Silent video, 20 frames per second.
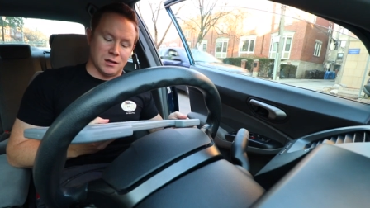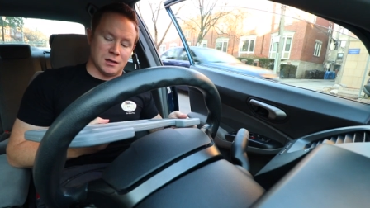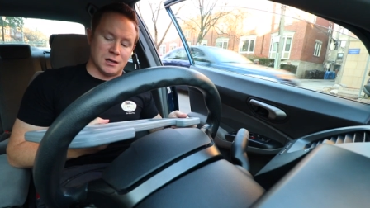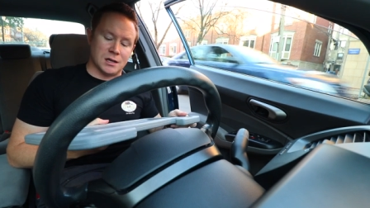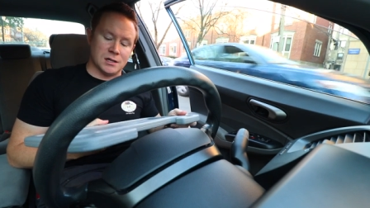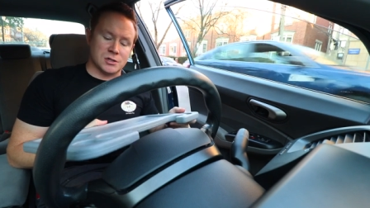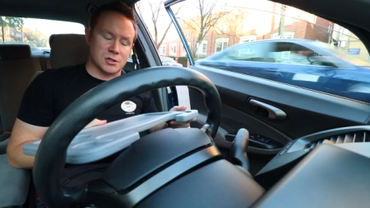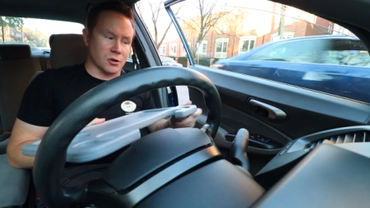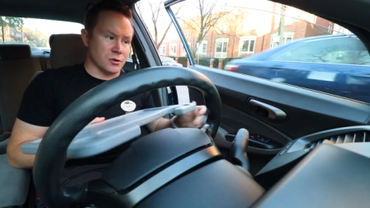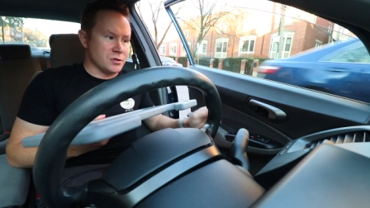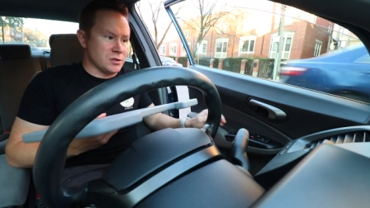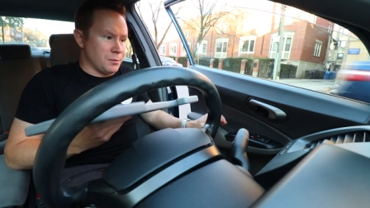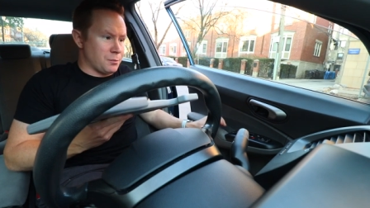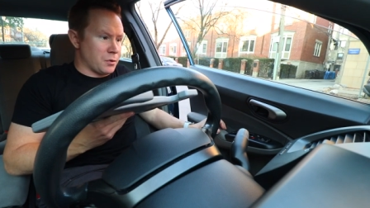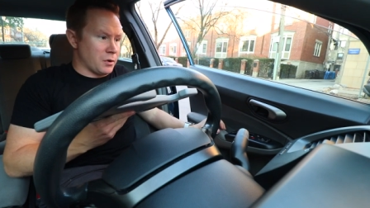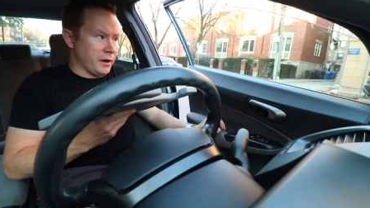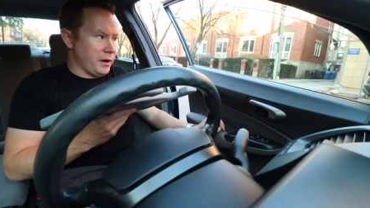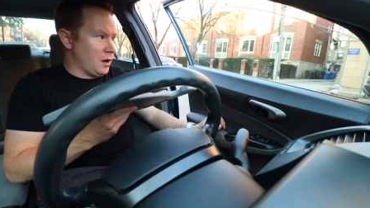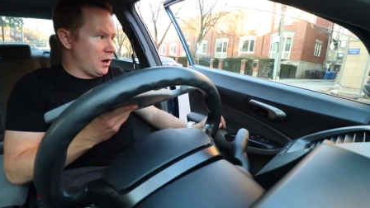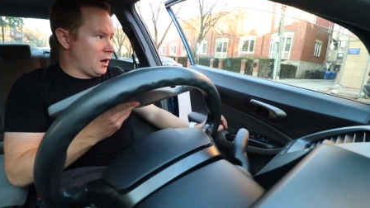gizzard
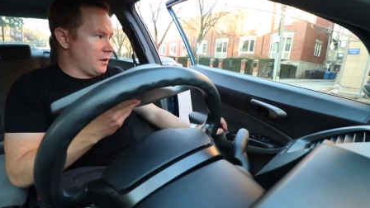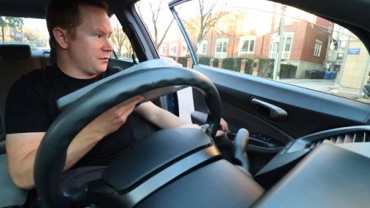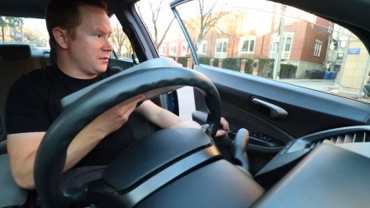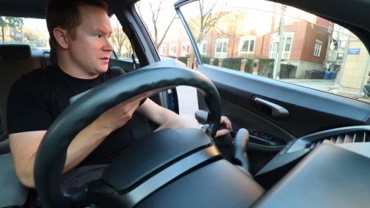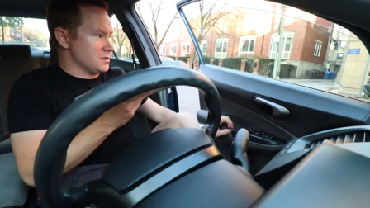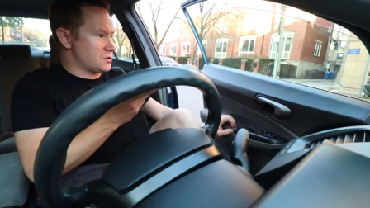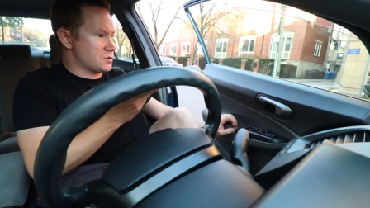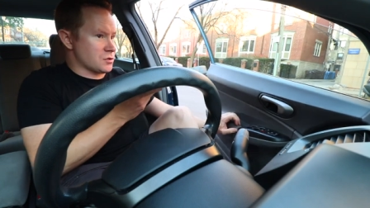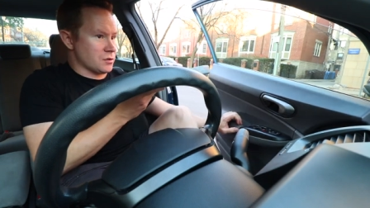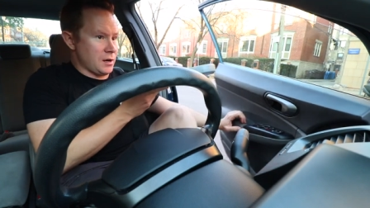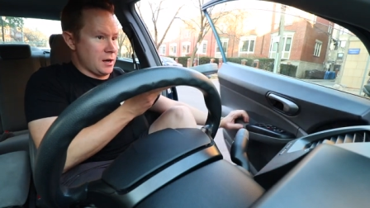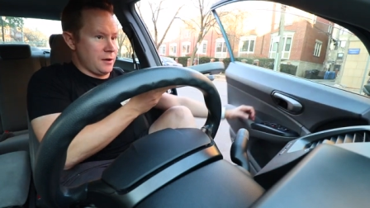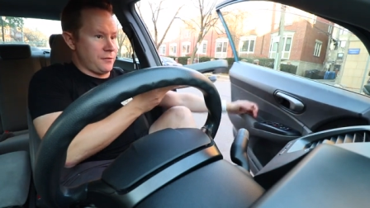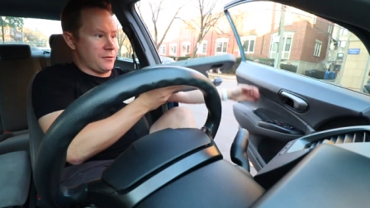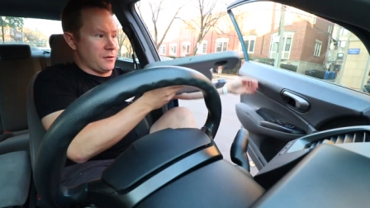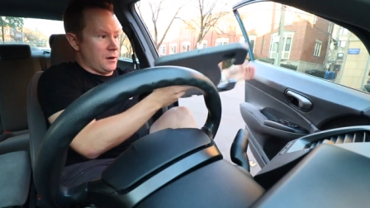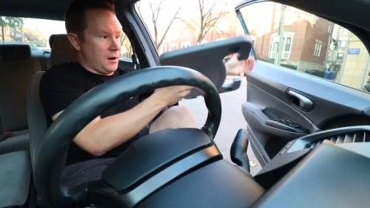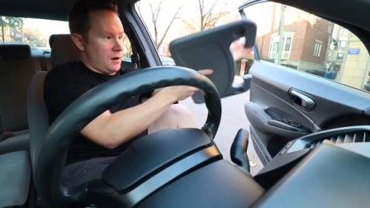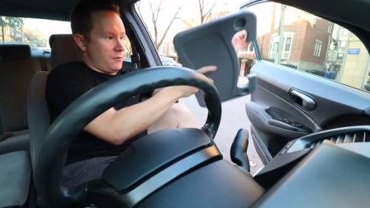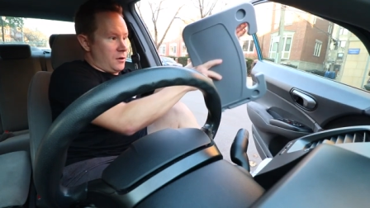debris off this tray
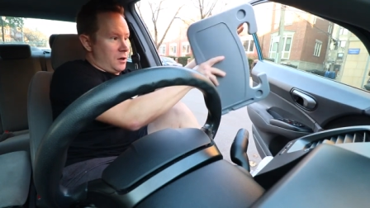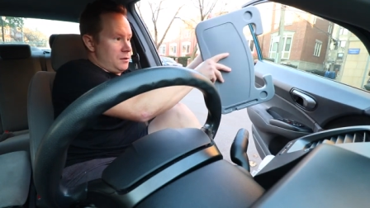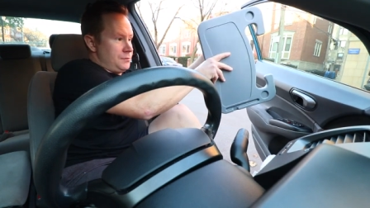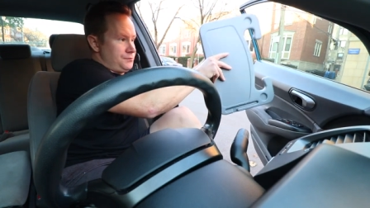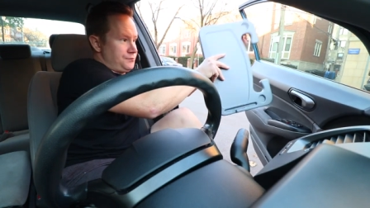forever.